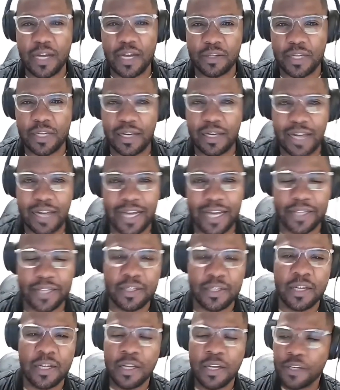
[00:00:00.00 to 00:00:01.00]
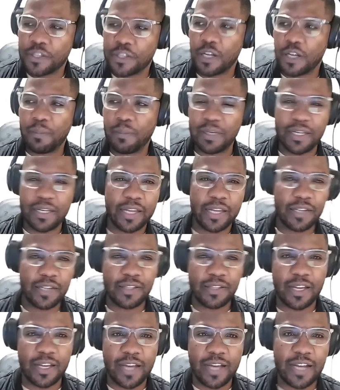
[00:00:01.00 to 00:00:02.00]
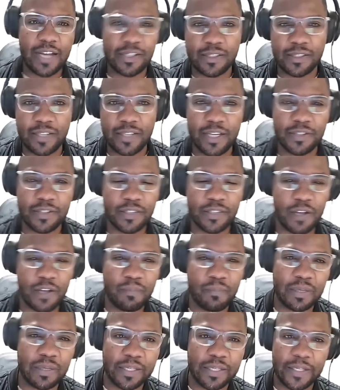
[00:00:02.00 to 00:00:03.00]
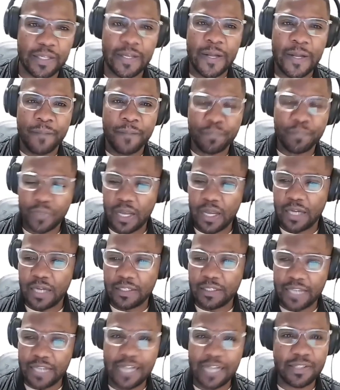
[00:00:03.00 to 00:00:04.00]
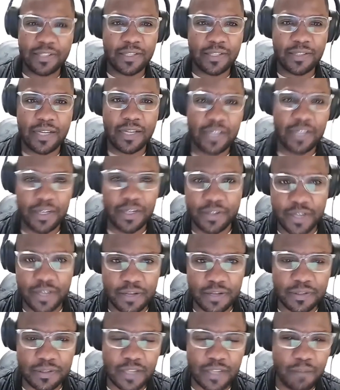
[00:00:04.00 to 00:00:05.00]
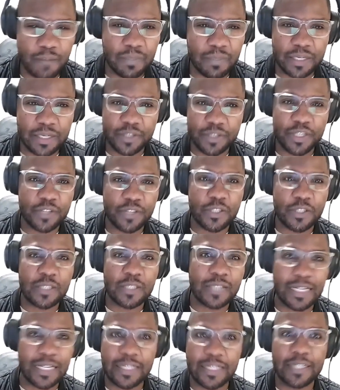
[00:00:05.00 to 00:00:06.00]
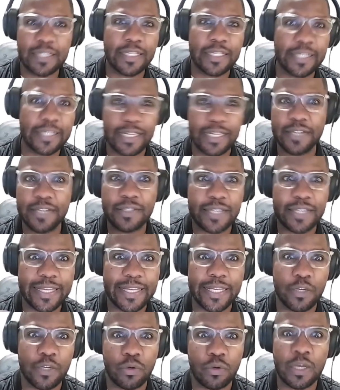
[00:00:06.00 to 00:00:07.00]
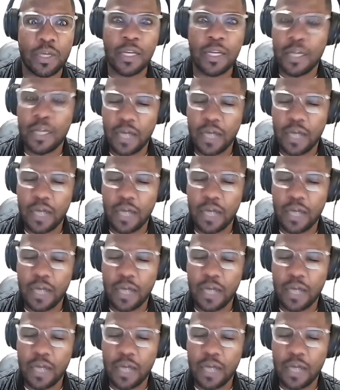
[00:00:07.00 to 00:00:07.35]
down the line, somebody gets an accident, somebody uh, dies a sudden death, somebody just suddenly gets ill,